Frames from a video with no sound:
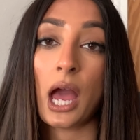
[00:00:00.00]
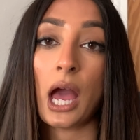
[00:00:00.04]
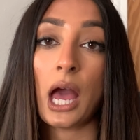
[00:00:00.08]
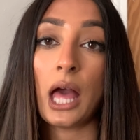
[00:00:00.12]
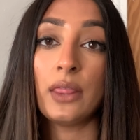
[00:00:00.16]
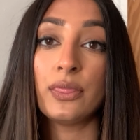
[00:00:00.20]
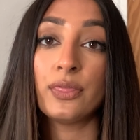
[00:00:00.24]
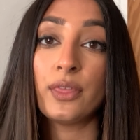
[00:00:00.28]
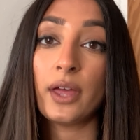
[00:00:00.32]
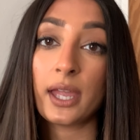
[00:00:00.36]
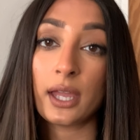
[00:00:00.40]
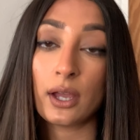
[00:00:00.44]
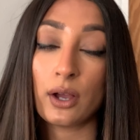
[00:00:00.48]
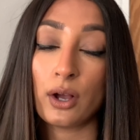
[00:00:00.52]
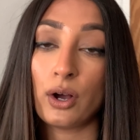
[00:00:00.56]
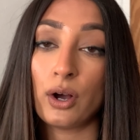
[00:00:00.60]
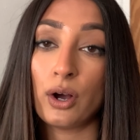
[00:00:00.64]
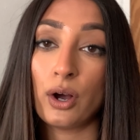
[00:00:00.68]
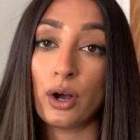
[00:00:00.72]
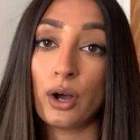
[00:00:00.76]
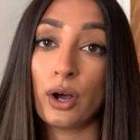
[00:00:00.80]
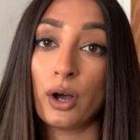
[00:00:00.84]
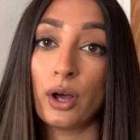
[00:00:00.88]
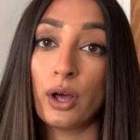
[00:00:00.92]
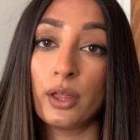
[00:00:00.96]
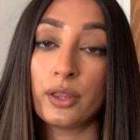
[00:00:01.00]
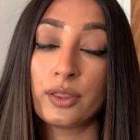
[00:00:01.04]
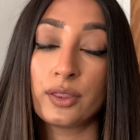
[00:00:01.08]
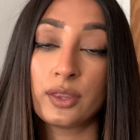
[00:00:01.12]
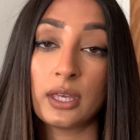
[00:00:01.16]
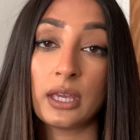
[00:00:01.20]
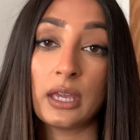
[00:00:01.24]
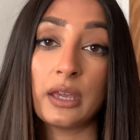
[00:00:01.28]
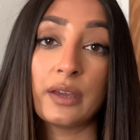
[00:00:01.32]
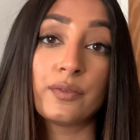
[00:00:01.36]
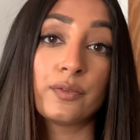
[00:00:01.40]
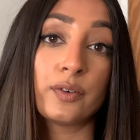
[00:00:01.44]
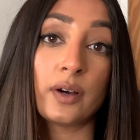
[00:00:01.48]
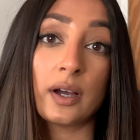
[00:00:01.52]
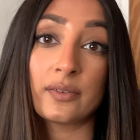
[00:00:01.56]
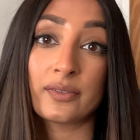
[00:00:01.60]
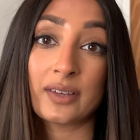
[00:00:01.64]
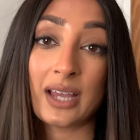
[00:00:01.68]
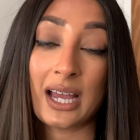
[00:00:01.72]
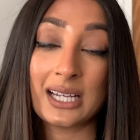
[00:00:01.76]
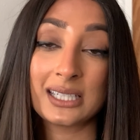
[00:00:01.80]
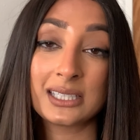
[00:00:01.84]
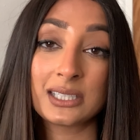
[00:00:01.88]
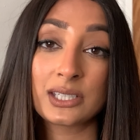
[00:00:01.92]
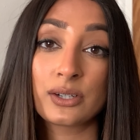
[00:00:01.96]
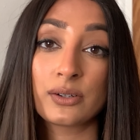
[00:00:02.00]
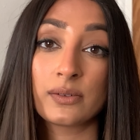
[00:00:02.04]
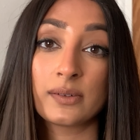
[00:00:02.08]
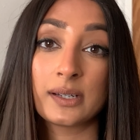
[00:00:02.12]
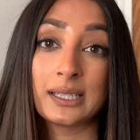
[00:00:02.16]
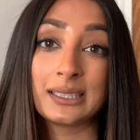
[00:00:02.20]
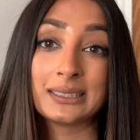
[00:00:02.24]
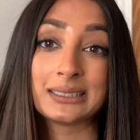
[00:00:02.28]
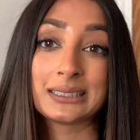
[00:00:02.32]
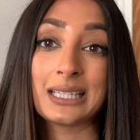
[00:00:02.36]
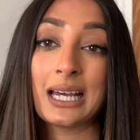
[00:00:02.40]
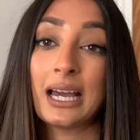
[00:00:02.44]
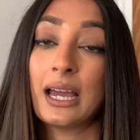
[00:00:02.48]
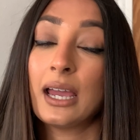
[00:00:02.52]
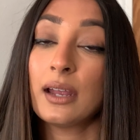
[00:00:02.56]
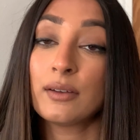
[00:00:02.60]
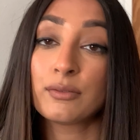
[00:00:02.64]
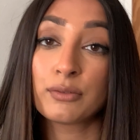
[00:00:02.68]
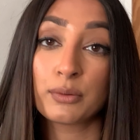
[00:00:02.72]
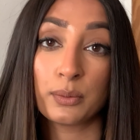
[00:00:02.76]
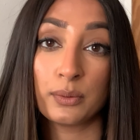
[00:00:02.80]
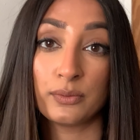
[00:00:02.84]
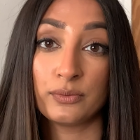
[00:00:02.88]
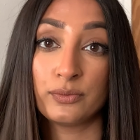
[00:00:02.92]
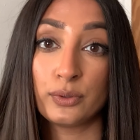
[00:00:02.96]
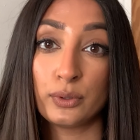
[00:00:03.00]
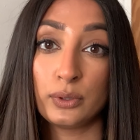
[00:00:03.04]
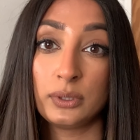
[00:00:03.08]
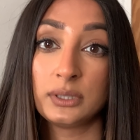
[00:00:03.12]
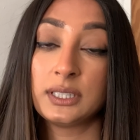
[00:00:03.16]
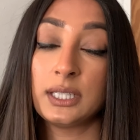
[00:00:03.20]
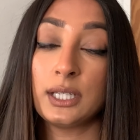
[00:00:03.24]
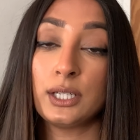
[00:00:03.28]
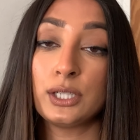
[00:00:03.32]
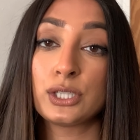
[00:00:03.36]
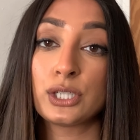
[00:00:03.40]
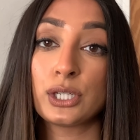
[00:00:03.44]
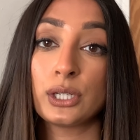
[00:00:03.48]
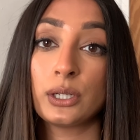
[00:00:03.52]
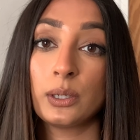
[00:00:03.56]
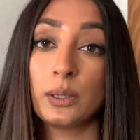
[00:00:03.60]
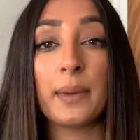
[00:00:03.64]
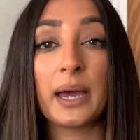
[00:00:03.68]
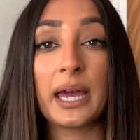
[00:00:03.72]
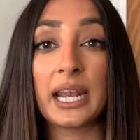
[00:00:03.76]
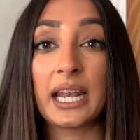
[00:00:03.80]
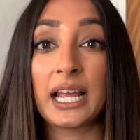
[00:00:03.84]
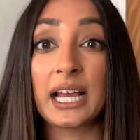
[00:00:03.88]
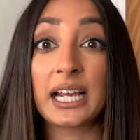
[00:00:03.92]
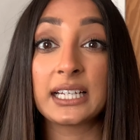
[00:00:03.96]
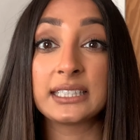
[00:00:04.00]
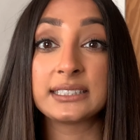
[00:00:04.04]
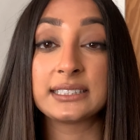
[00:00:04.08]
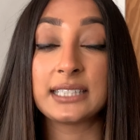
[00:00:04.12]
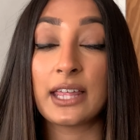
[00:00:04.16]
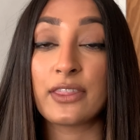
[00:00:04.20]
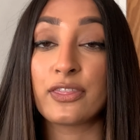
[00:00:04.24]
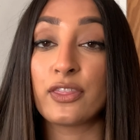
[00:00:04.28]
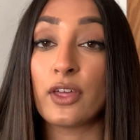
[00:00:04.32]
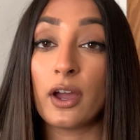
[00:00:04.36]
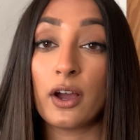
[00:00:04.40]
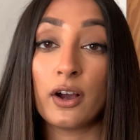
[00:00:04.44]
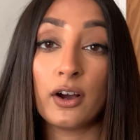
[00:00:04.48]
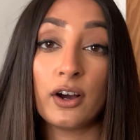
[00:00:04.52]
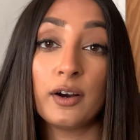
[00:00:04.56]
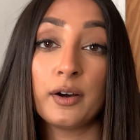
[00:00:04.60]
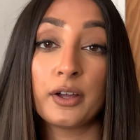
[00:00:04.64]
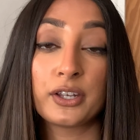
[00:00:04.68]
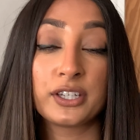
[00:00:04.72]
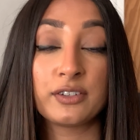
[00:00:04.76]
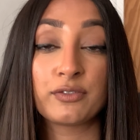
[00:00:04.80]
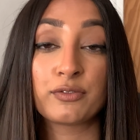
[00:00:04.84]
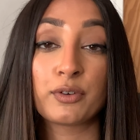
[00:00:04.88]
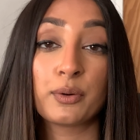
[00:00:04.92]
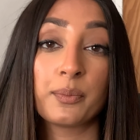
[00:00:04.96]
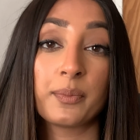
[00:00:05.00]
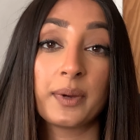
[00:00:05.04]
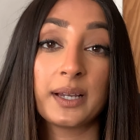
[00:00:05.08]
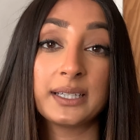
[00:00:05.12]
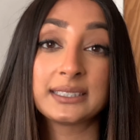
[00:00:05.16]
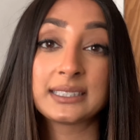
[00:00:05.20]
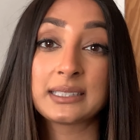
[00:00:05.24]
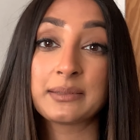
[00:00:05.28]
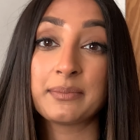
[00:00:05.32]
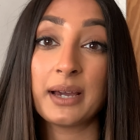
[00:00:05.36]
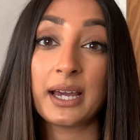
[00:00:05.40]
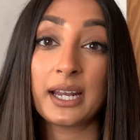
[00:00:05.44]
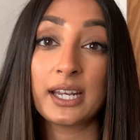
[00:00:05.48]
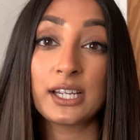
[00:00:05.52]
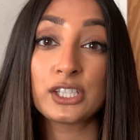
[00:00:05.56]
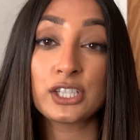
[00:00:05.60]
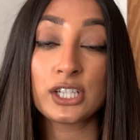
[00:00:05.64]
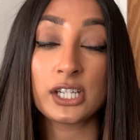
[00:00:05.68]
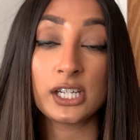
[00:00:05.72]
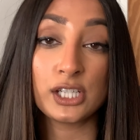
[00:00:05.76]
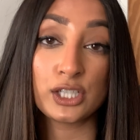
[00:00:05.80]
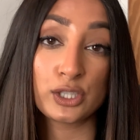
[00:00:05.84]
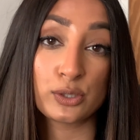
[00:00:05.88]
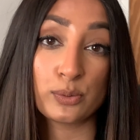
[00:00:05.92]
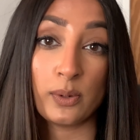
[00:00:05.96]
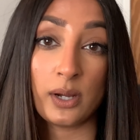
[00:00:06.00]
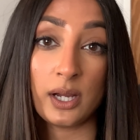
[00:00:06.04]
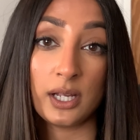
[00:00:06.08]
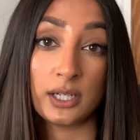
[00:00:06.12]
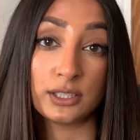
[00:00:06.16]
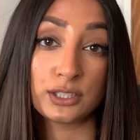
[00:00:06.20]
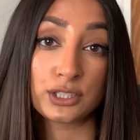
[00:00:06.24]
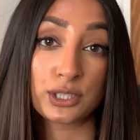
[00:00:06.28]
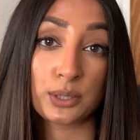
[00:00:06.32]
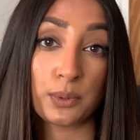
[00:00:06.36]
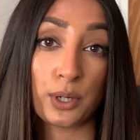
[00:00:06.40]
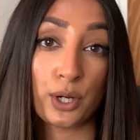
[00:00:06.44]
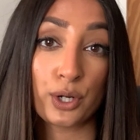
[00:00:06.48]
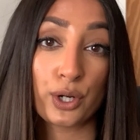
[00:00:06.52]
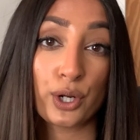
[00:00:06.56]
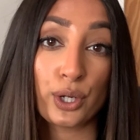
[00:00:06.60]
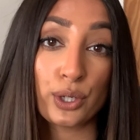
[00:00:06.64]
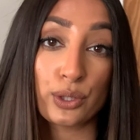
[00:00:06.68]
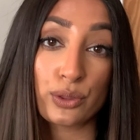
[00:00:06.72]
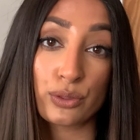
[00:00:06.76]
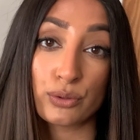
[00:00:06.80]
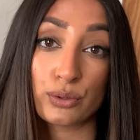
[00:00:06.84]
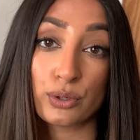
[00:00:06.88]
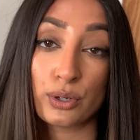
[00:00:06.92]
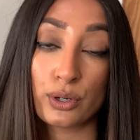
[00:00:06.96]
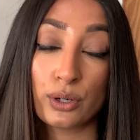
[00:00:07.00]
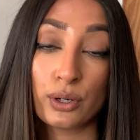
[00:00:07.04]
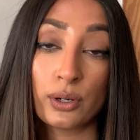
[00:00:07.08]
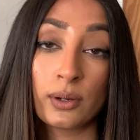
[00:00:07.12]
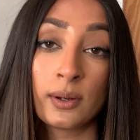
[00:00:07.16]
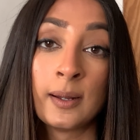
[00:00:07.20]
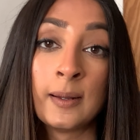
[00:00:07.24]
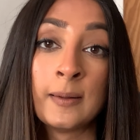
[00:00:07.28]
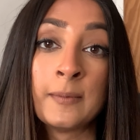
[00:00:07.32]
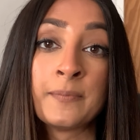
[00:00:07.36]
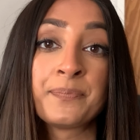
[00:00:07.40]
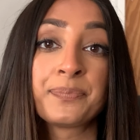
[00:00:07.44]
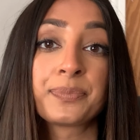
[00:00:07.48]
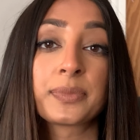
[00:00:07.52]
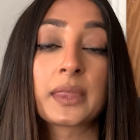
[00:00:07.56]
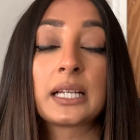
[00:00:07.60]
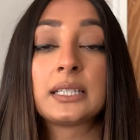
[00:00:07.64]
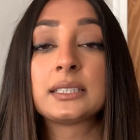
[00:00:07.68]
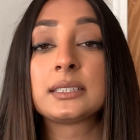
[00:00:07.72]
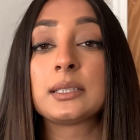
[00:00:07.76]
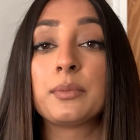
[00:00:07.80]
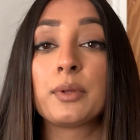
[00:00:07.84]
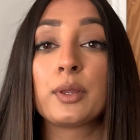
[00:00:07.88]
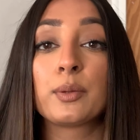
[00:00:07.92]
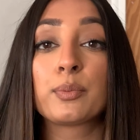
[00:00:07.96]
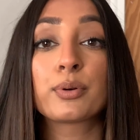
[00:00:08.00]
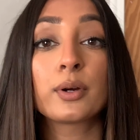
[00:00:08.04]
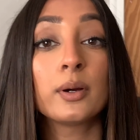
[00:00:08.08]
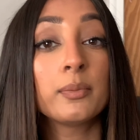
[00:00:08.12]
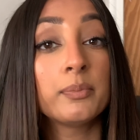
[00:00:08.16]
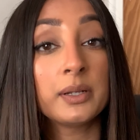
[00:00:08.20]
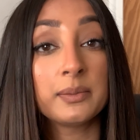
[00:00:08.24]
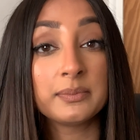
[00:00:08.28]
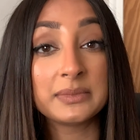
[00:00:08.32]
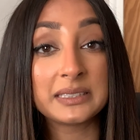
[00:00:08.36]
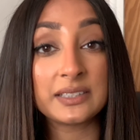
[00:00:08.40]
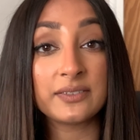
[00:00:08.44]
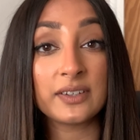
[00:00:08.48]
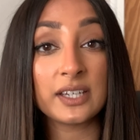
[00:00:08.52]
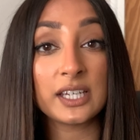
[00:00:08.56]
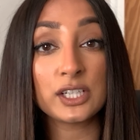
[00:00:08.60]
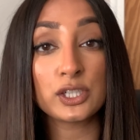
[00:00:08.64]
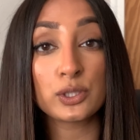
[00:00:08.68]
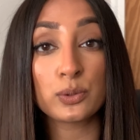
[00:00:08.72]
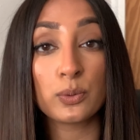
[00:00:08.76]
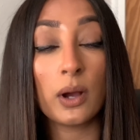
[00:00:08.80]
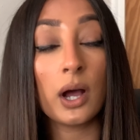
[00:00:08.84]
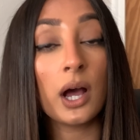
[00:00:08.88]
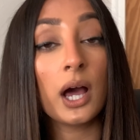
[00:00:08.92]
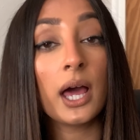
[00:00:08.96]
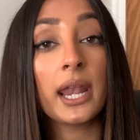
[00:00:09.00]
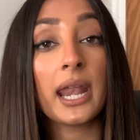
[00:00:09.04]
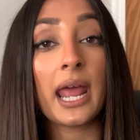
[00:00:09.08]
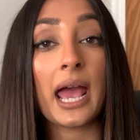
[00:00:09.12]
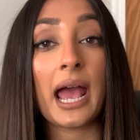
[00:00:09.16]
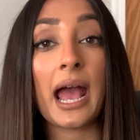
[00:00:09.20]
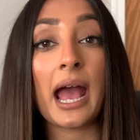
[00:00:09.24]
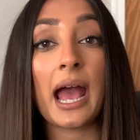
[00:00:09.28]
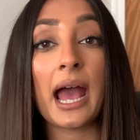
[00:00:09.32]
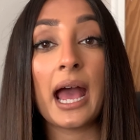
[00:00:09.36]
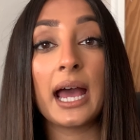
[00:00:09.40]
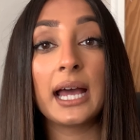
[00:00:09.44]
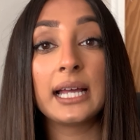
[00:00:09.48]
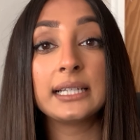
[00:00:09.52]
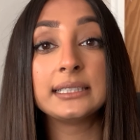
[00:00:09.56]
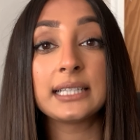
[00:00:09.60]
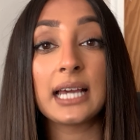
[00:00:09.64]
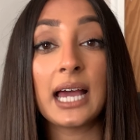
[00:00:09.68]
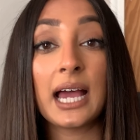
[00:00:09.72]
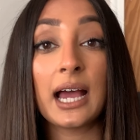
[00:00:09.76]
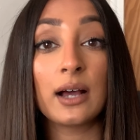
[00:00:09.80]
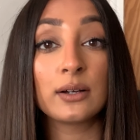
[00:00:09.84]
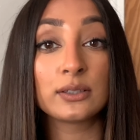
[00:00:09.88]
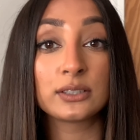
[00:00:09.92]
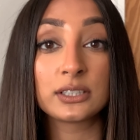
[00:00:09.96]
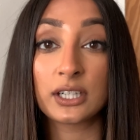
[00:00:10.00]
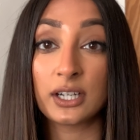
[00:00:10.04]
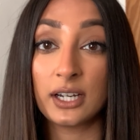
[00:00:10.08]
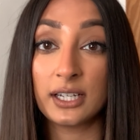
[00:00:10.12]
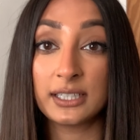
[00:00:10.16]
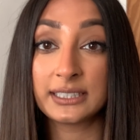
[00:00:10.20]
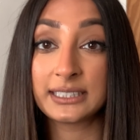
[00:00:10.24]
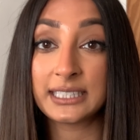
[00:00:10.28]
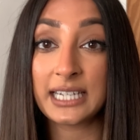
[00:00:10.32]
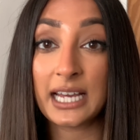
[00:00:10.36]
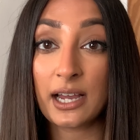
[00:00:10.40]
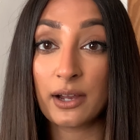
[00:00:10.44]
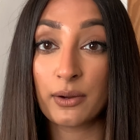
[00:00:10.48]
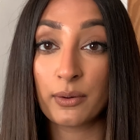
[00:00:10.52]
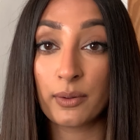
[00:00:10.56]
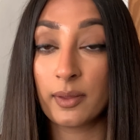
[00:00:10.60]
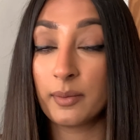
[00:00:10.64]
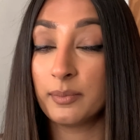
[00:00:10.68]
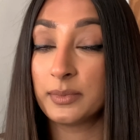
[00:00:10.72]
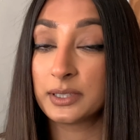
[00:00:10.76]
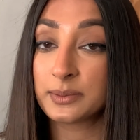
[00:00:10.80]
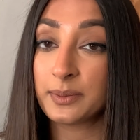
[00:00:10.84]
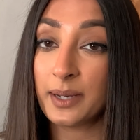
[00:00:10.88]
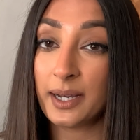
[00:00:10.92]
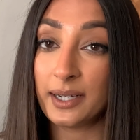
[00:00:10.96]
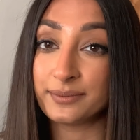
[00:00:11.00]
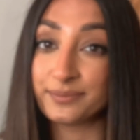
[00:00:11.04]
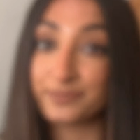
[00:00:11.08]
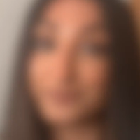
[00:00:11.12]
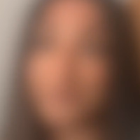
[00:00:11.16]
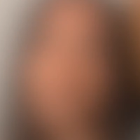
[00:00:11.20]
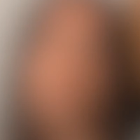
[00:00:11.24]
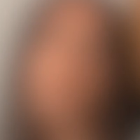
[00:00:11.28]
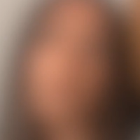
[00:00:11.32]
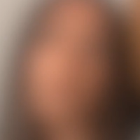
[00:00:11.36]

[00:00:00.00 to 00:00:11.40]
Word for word: And they are the five categories that everyone falls into. And like I said, there are different ways to manage each one. So I'll go through some of the problems of each one and how to kind of tackle them as well.